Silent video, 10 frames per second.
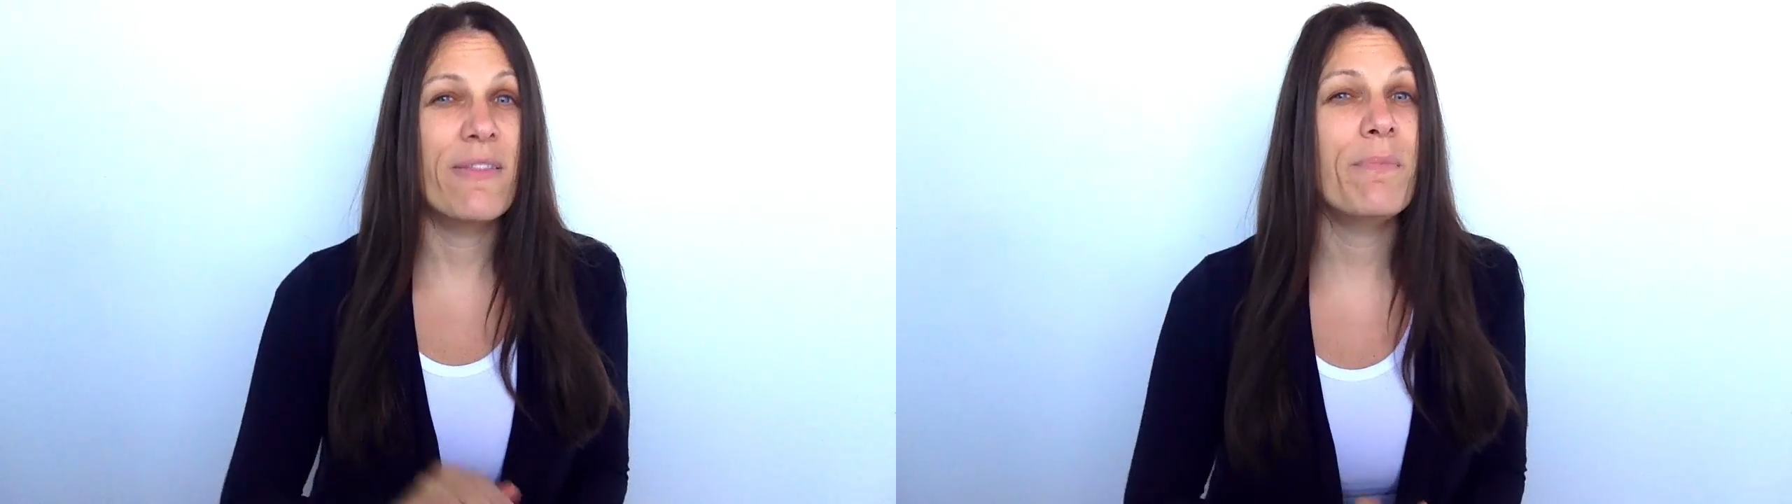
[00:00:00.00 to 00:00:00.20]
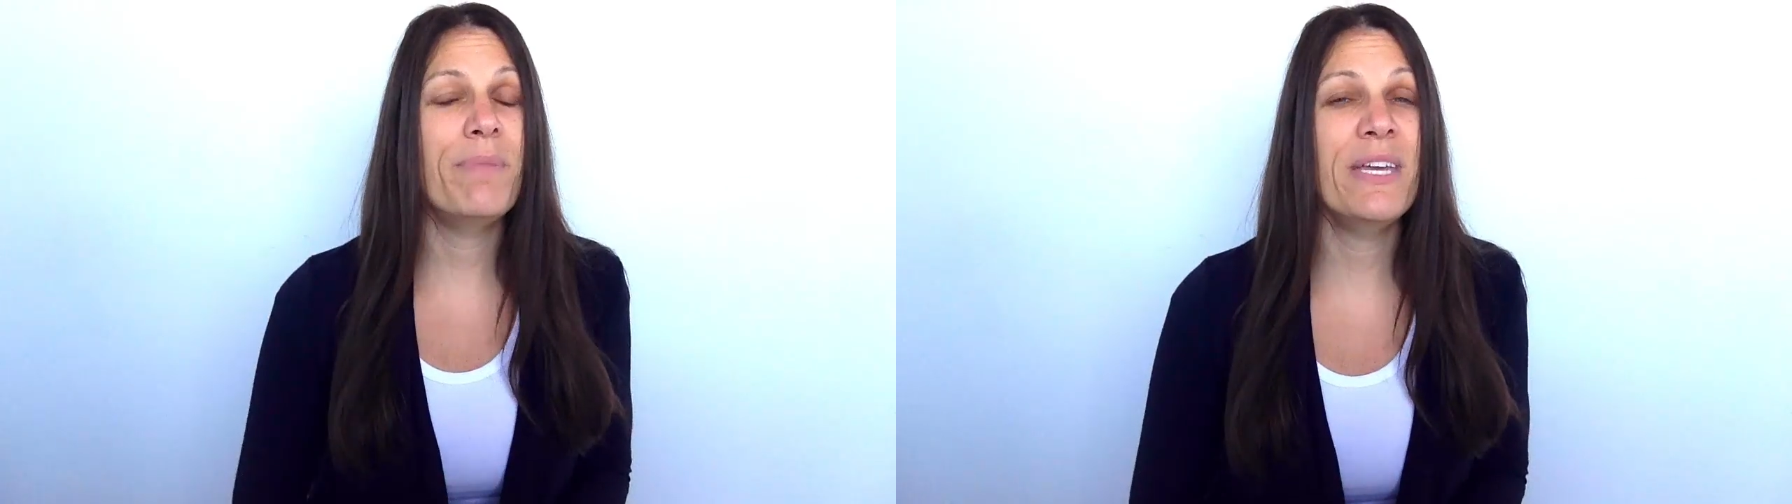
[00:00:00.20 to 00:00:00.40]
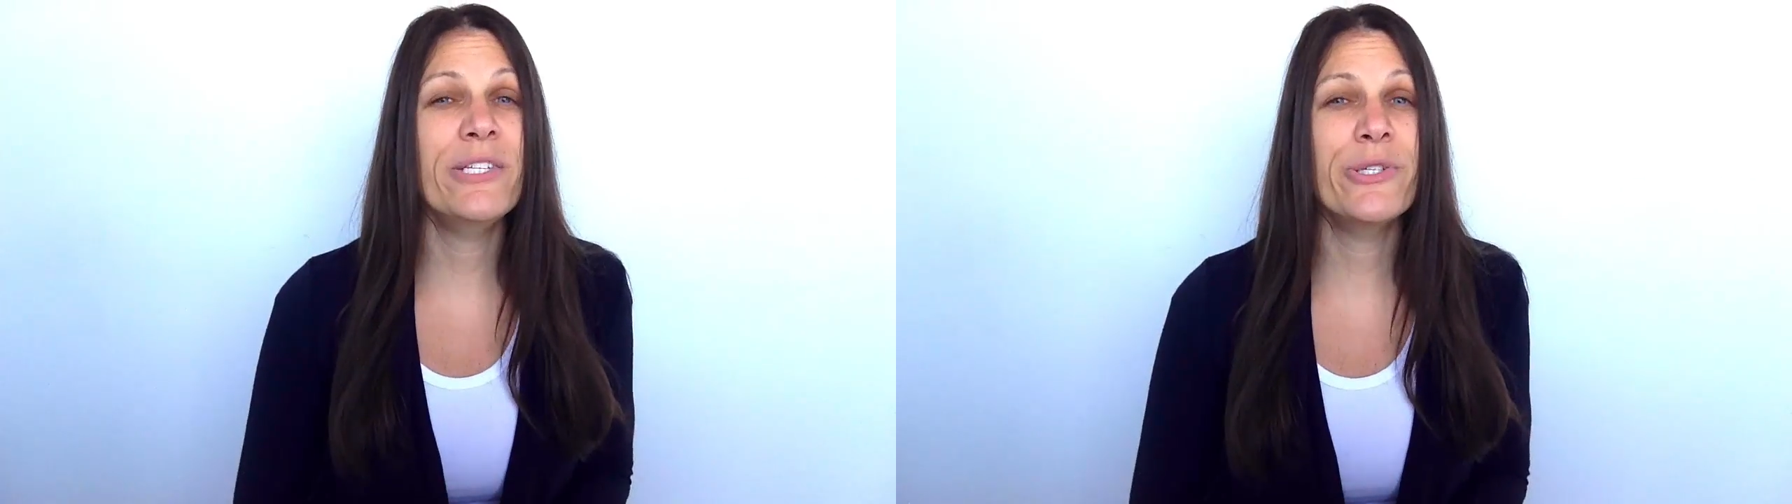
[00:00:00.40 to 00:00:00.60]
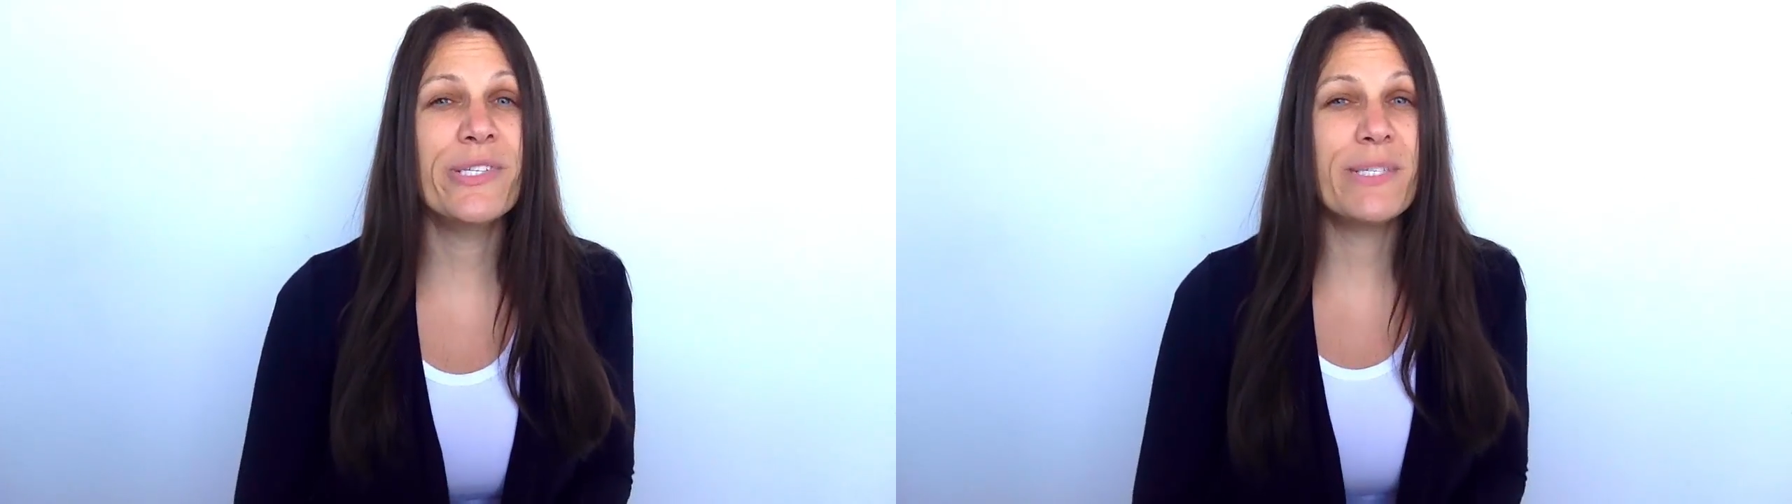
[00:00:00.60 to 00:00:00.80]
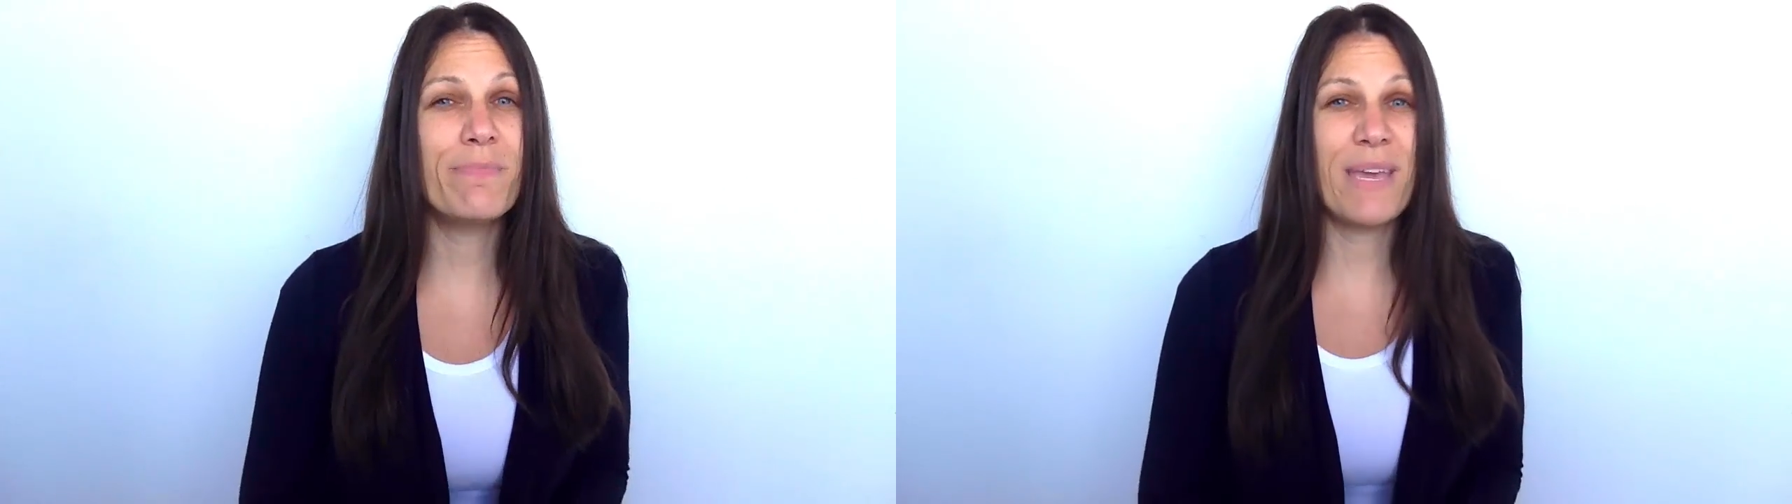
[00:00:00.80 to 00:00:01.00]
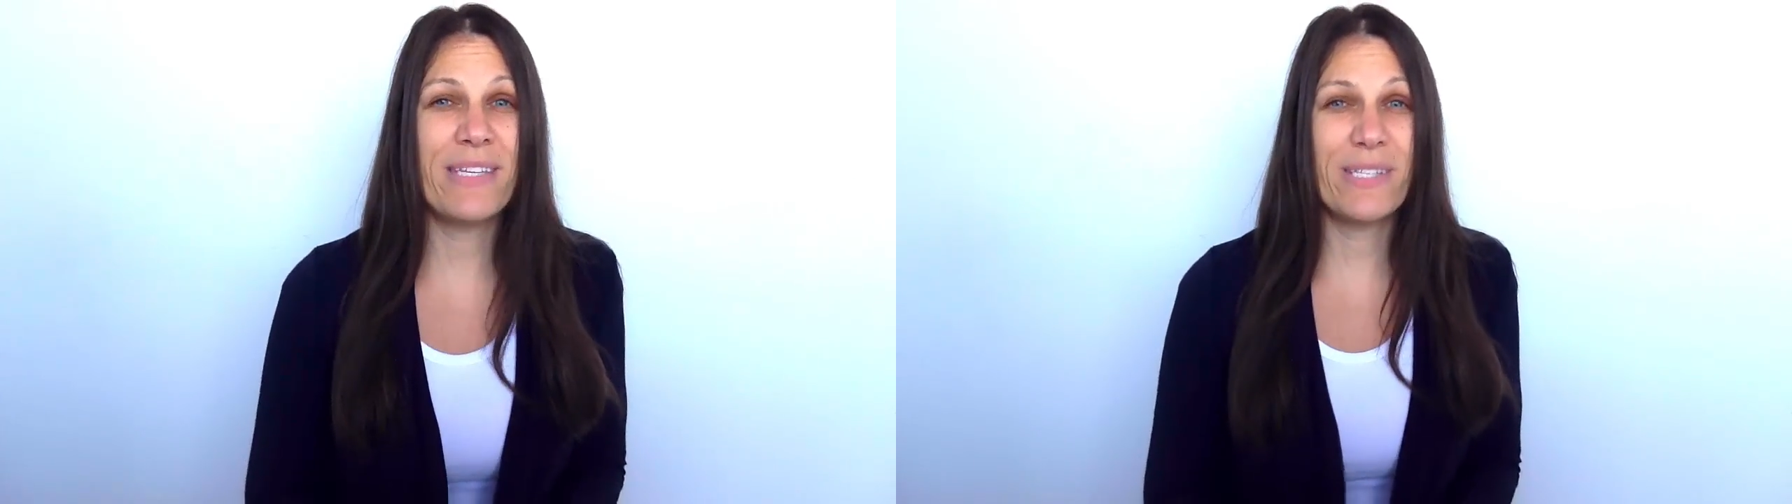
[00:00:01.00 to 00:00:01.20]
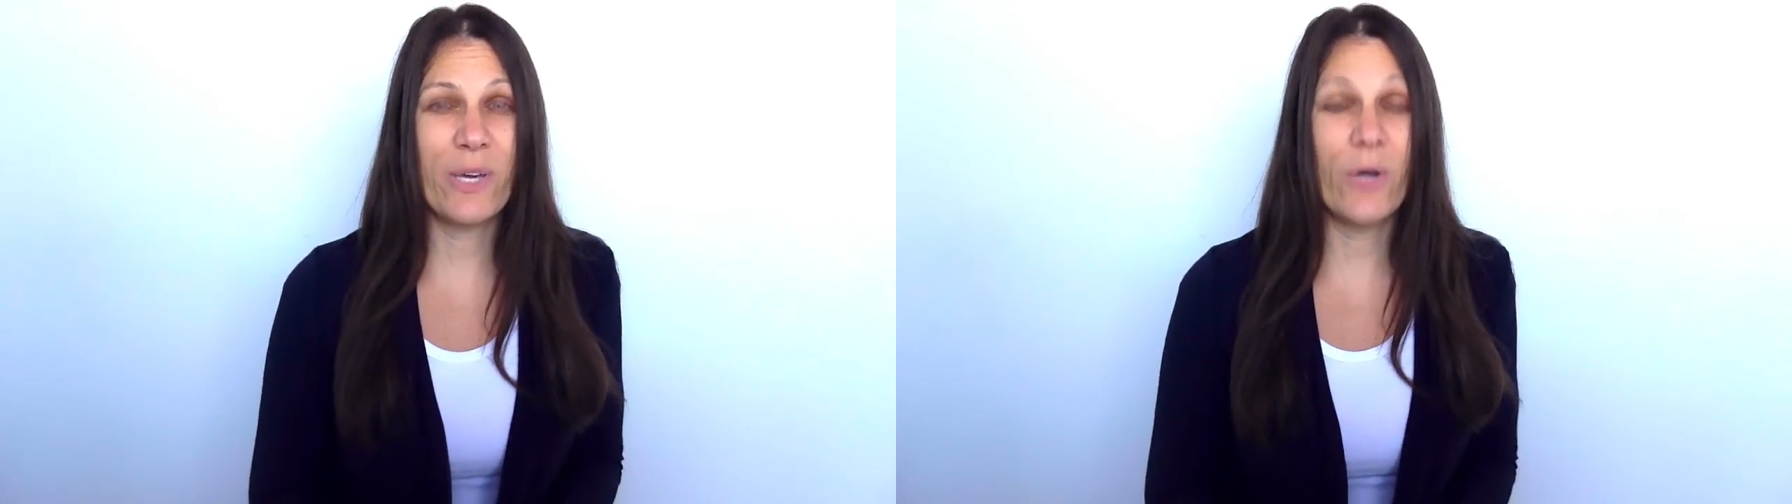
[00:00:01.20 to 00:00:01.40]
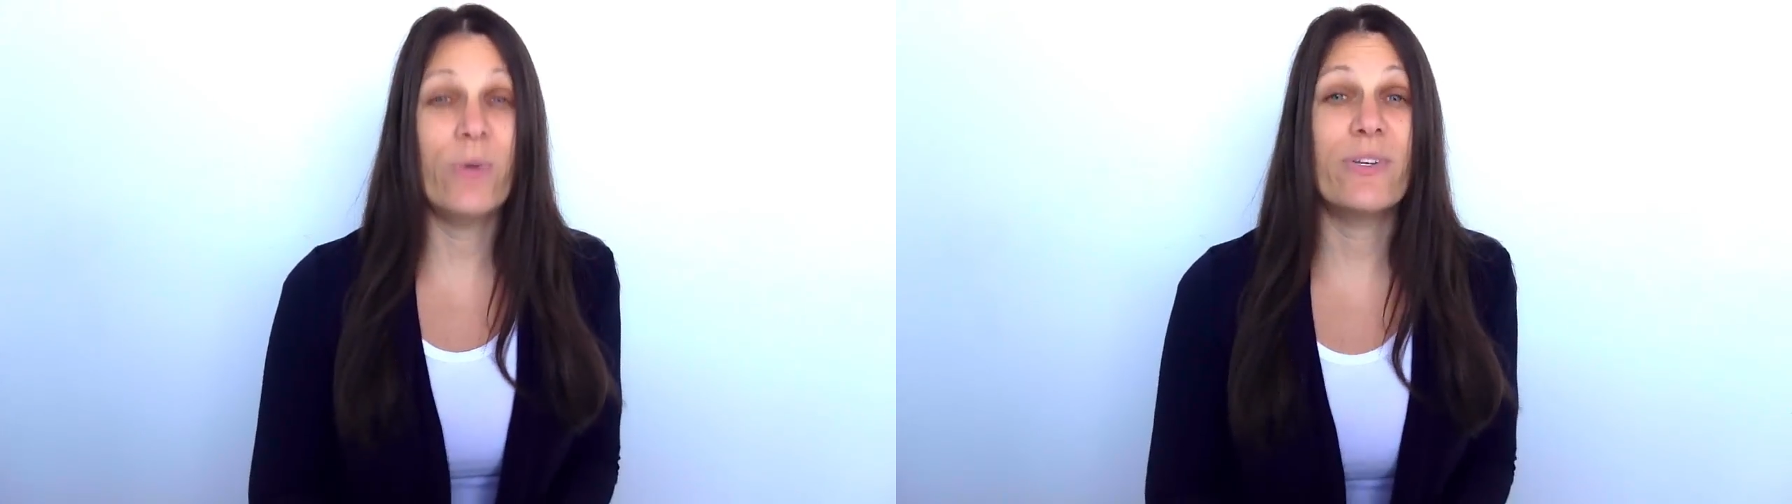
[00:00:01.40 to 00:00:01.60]
The Pinterest base
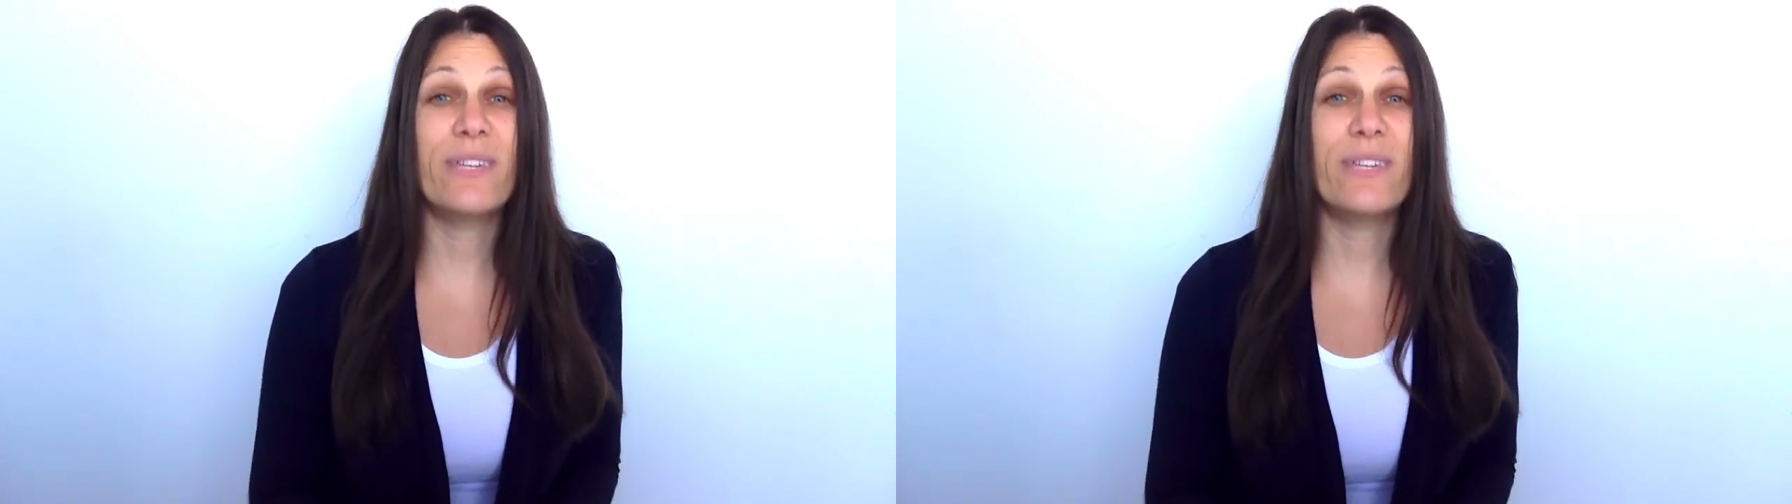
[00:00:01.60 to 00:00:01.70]
code